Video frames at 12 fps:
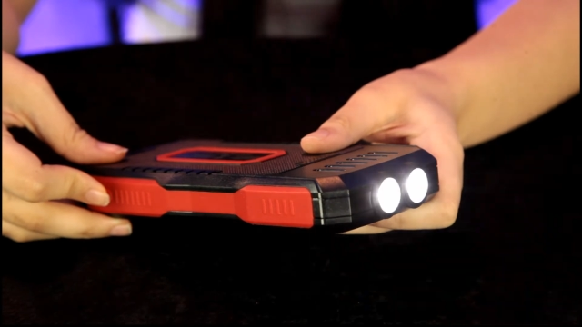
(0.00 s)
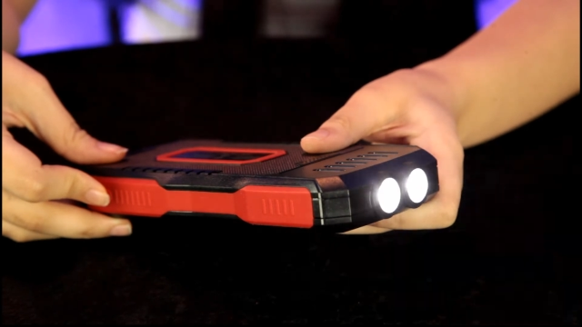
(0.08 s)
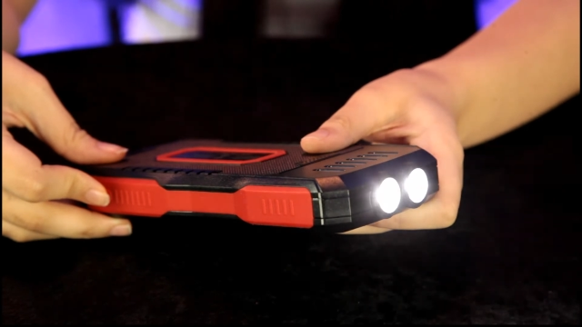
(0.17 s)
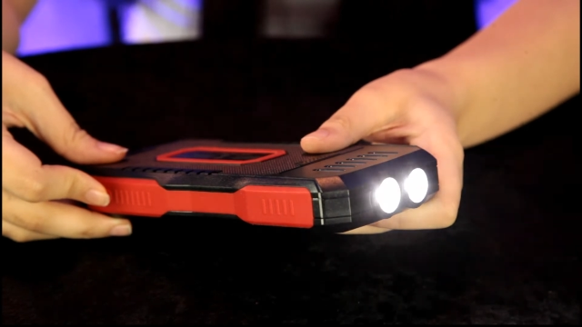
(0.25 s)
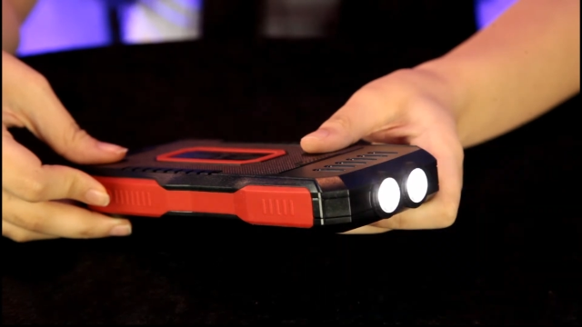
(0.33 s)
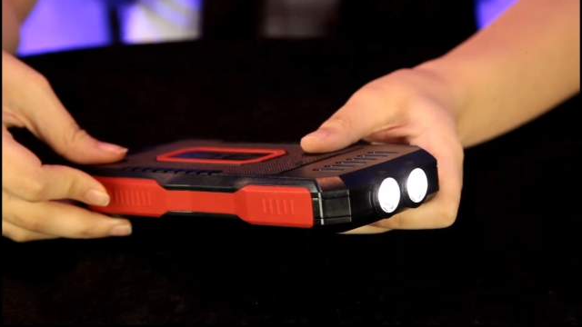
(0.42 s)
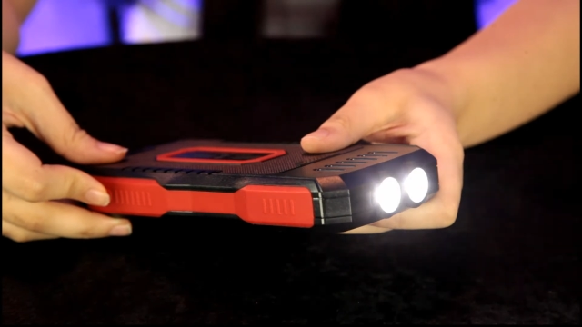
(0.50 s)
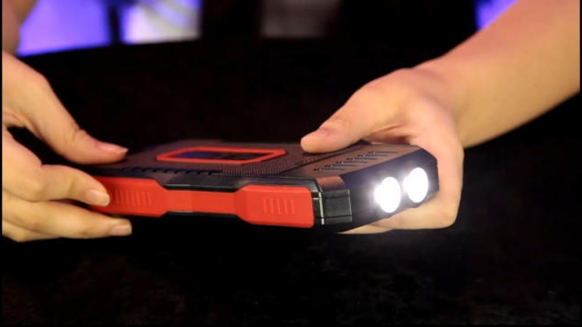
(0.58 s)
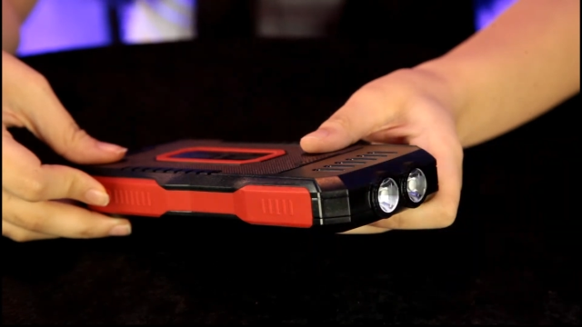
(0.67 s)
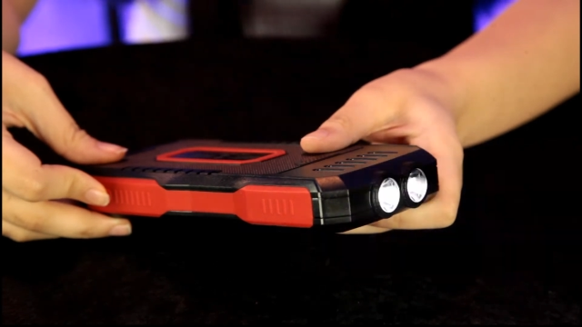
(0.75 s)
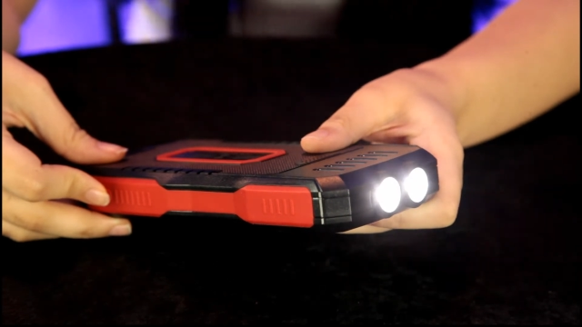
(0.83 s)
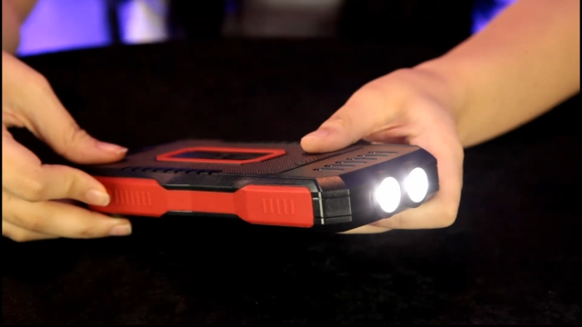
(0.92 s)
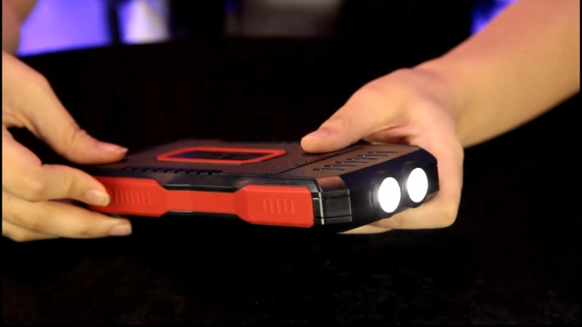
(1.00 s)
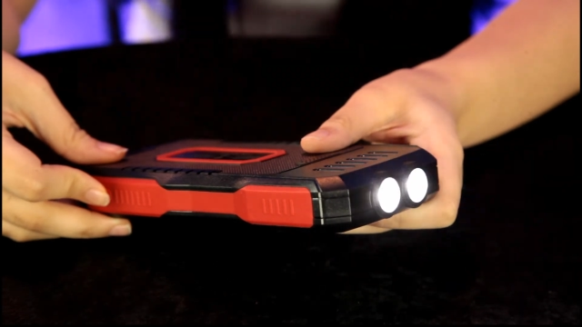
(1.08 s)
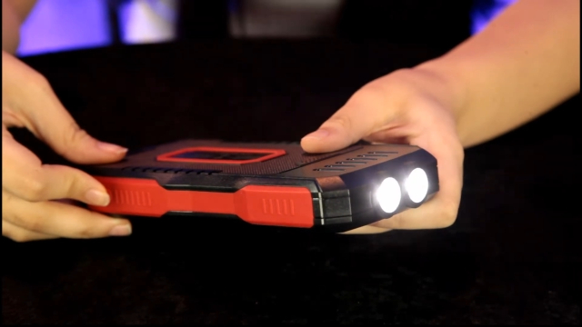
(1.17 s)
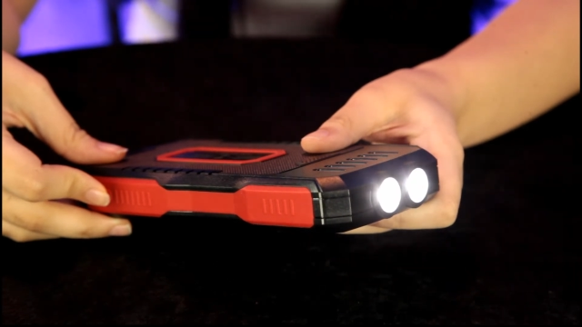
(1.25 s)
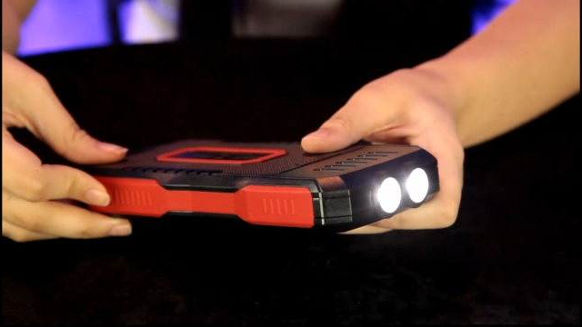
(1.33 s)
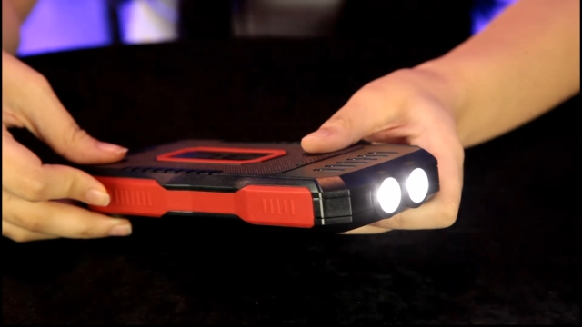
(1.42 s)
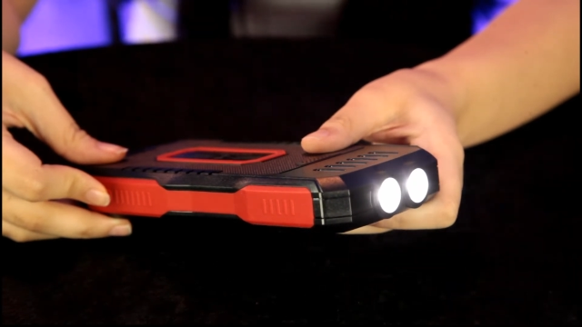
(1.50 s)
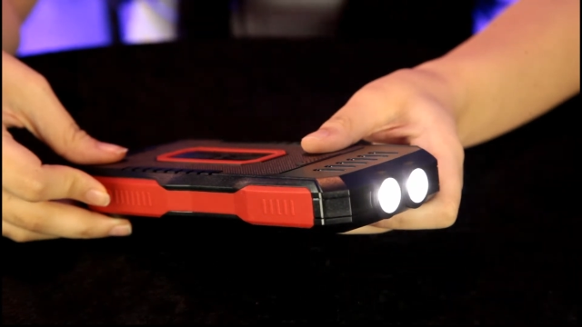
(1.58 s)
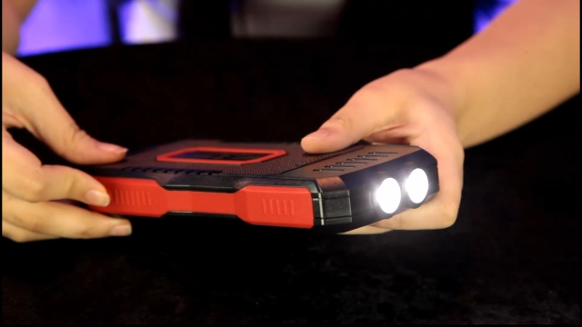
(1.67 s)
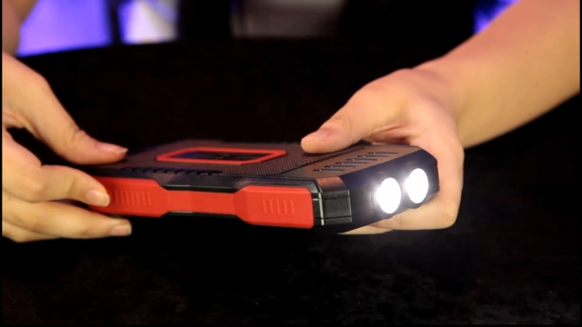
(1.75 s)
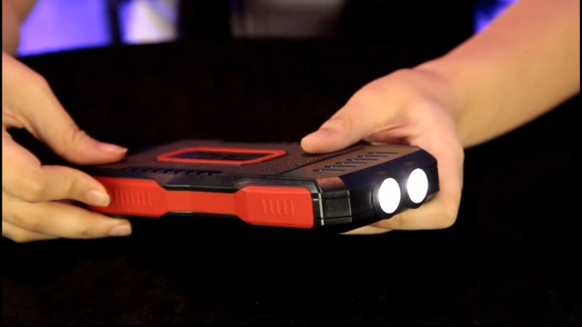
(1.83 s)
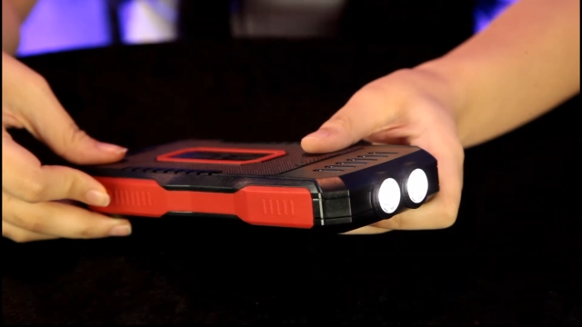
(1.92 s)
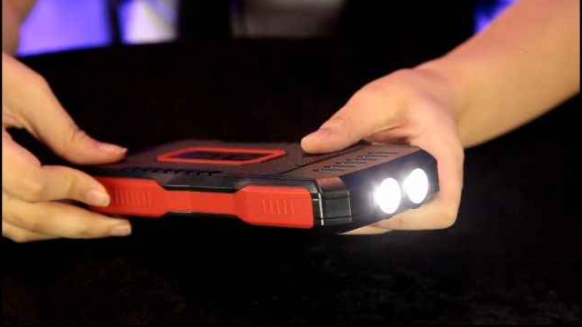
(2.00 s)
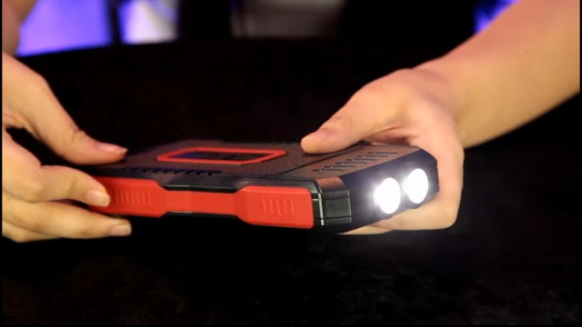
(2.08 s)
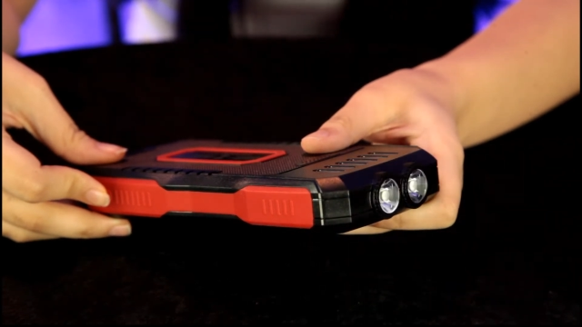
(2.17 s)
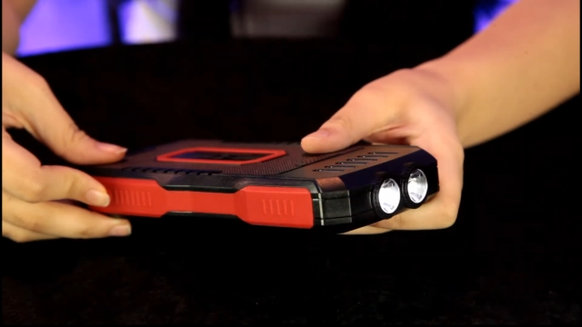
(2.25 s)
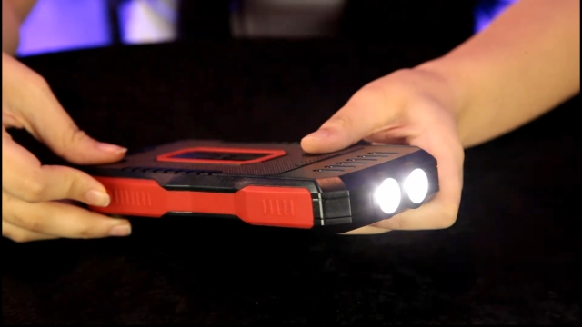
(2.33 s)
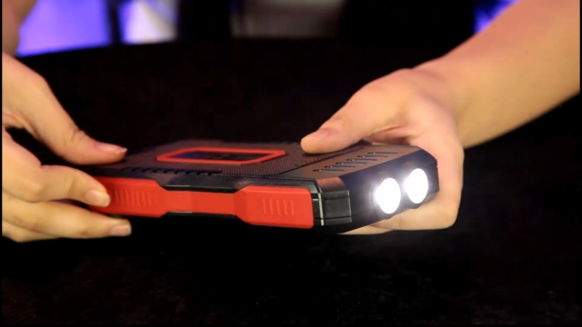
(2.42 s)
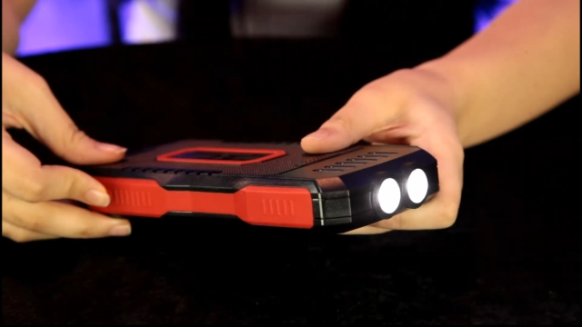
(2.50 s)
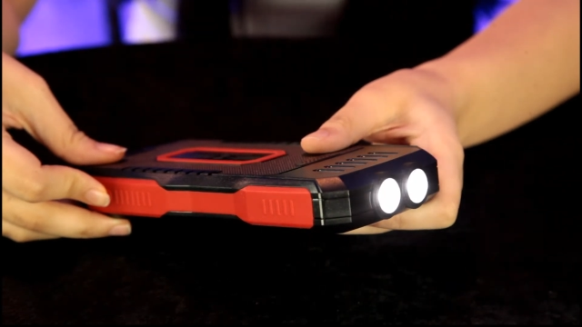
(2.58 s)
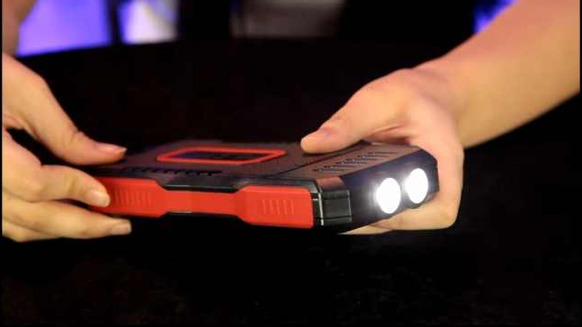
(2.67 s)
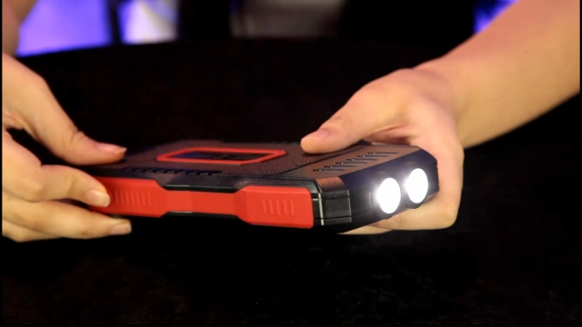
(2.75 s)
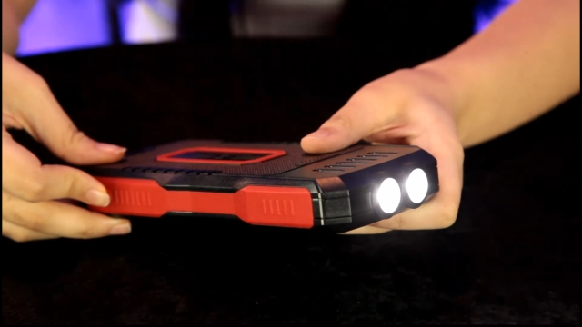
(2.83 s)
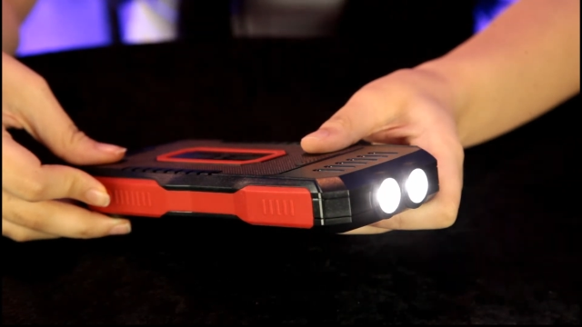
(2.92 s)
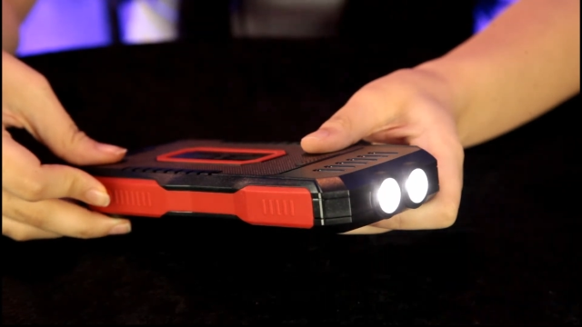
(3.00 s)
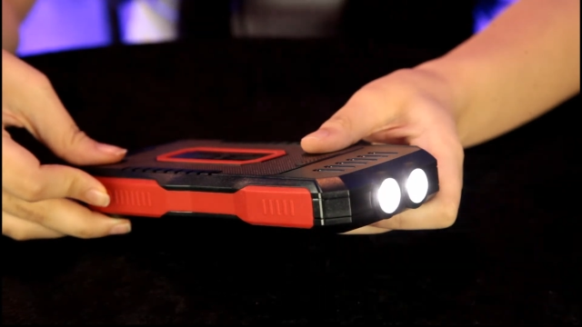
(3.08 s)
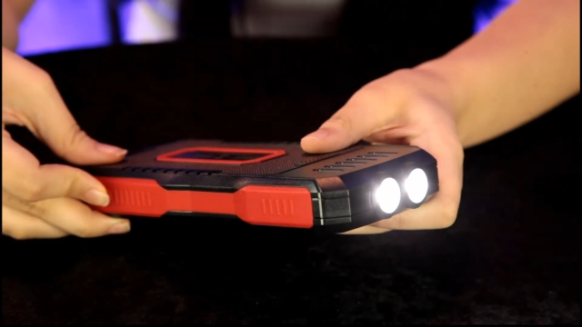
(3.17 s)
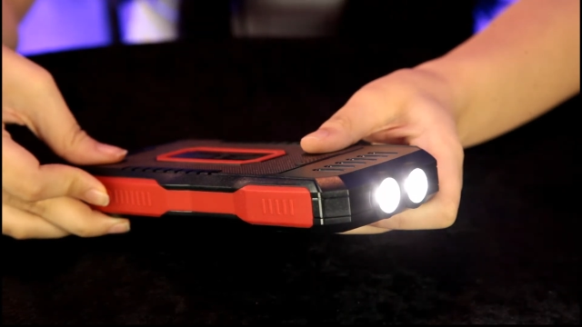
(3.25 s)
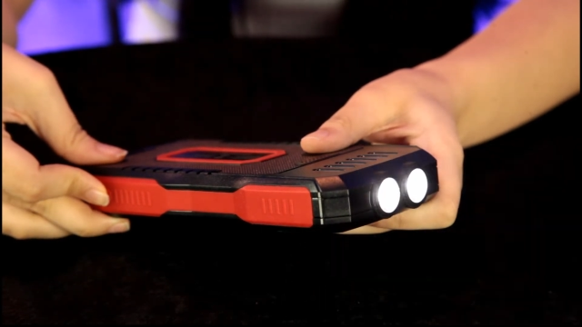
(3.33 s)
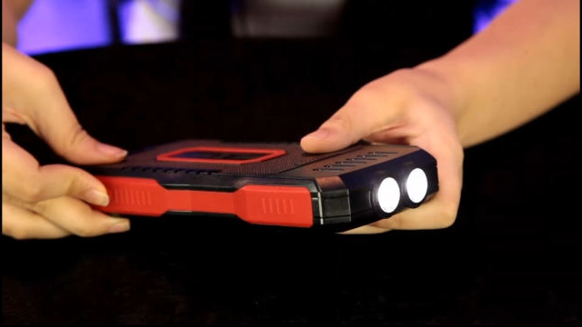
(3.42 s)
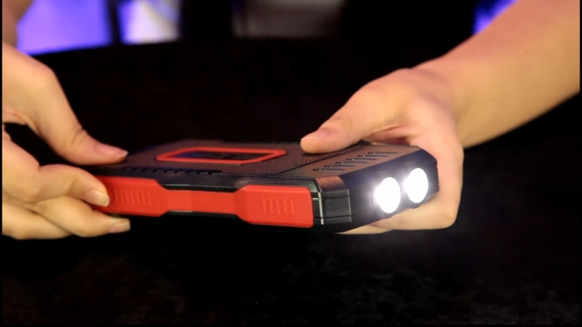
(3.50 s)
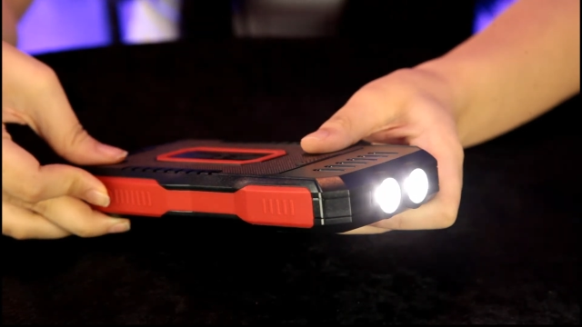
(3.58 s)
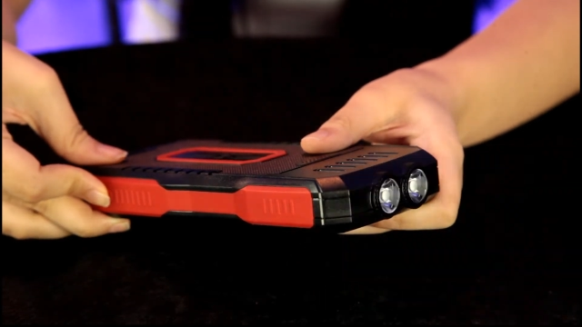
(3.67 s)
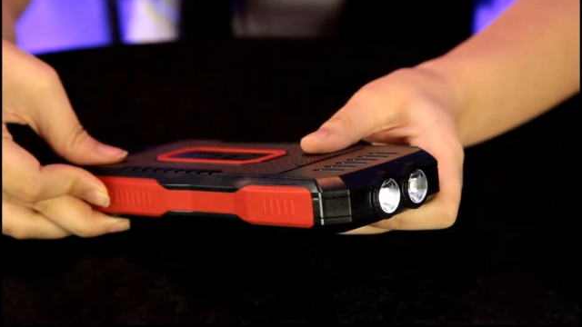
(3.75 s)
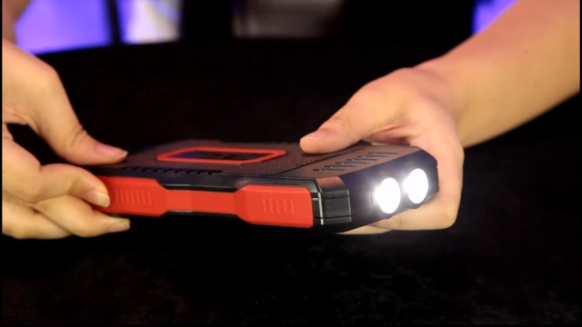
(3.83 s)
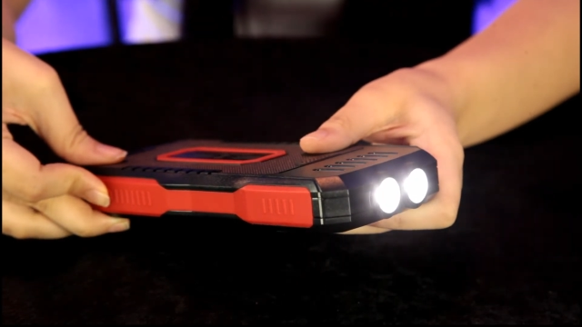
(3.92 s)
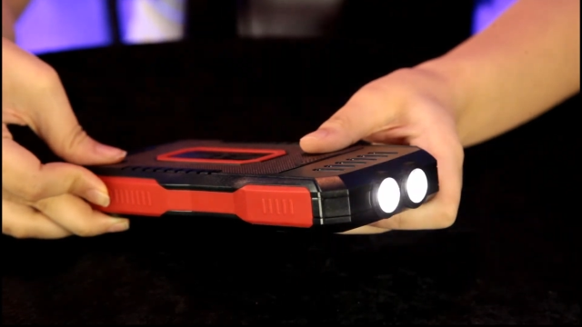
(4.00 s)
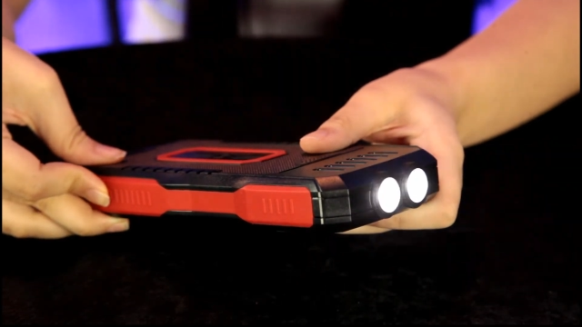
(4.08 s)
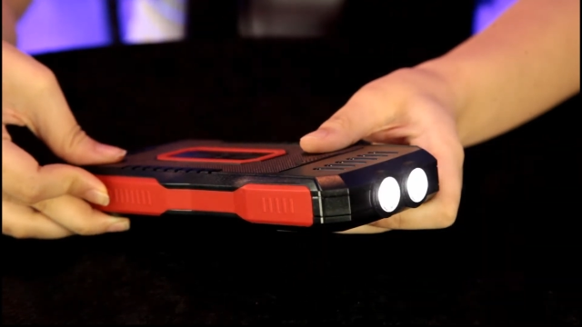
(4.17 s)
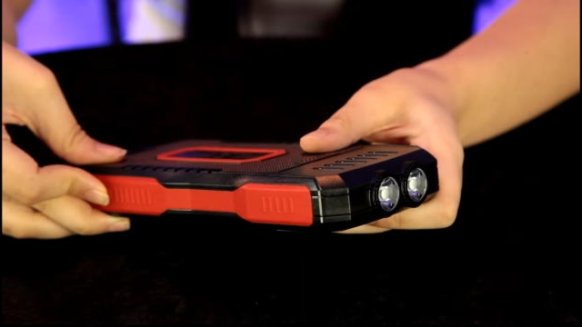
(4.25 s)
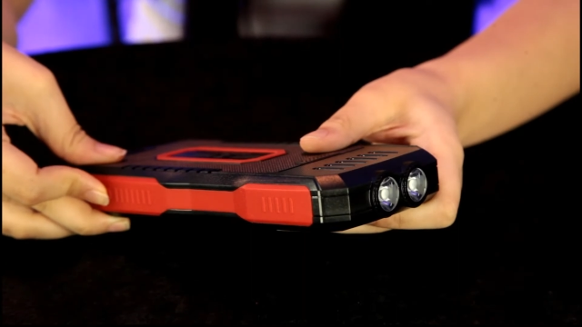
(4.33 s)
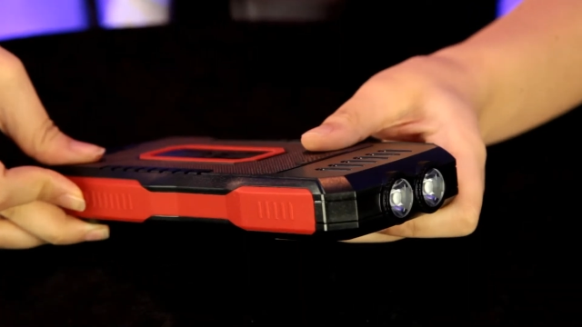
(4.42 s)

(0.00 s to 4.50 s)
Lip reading: [unreadable: no face in view]